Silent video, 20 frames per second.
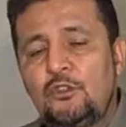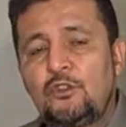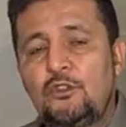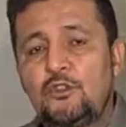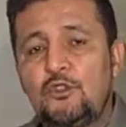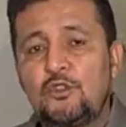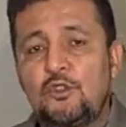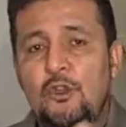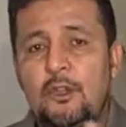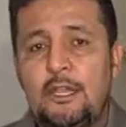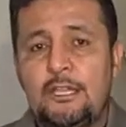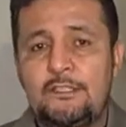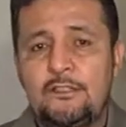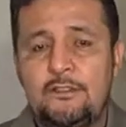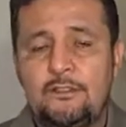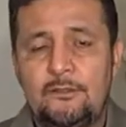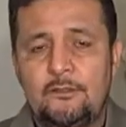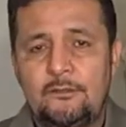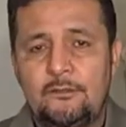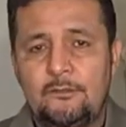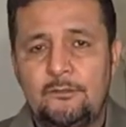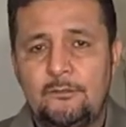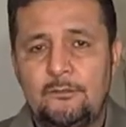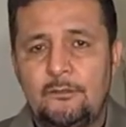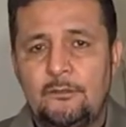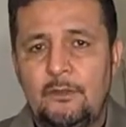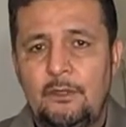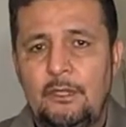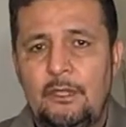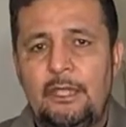to trust you
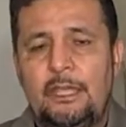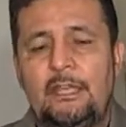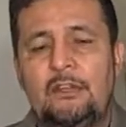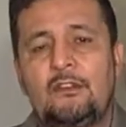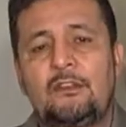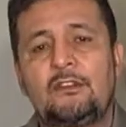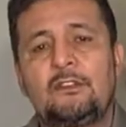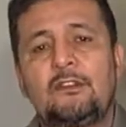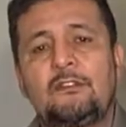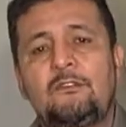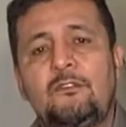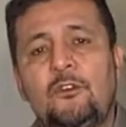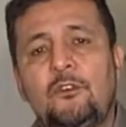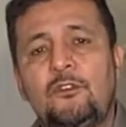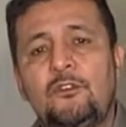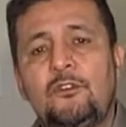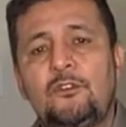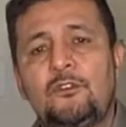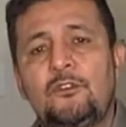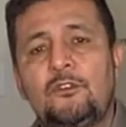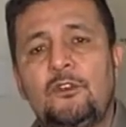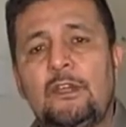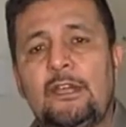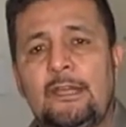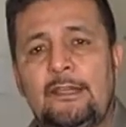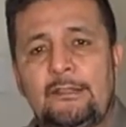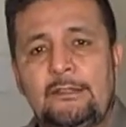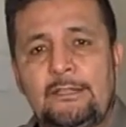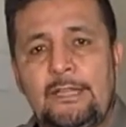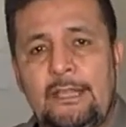in order for you
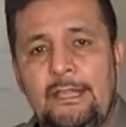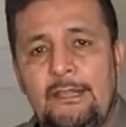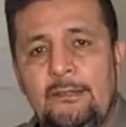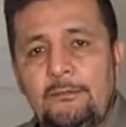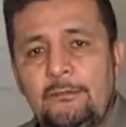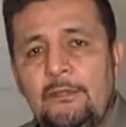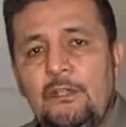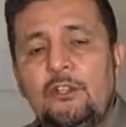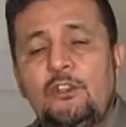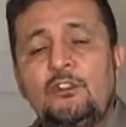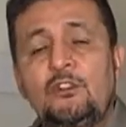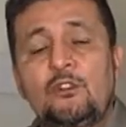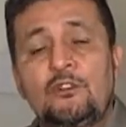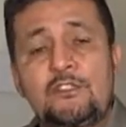and them